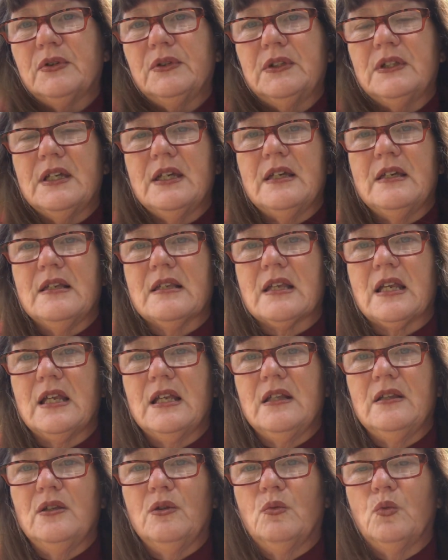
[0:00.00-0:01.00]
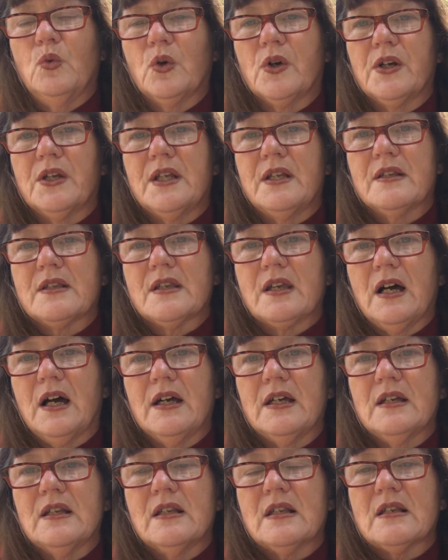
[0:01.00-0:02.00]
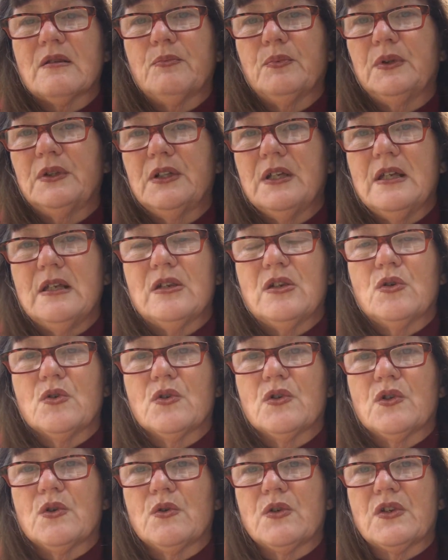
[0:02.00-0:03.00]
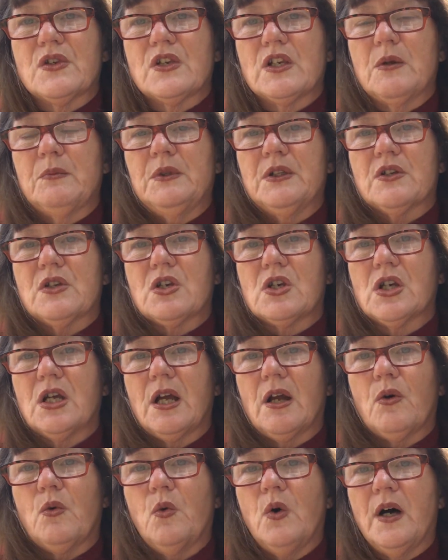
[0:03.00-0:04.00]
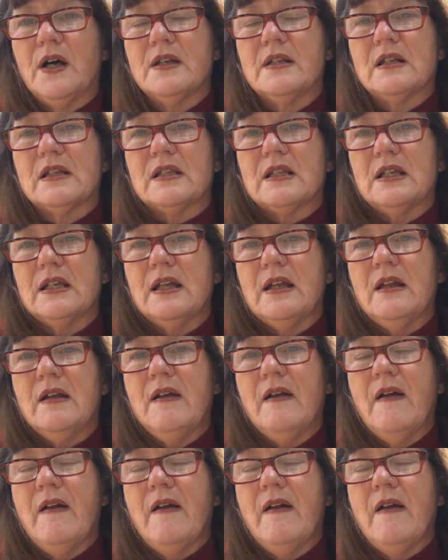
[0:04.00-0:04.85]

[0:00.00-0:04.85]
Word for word: Please heed the warnings, guys. Please use your stimulus check wisely.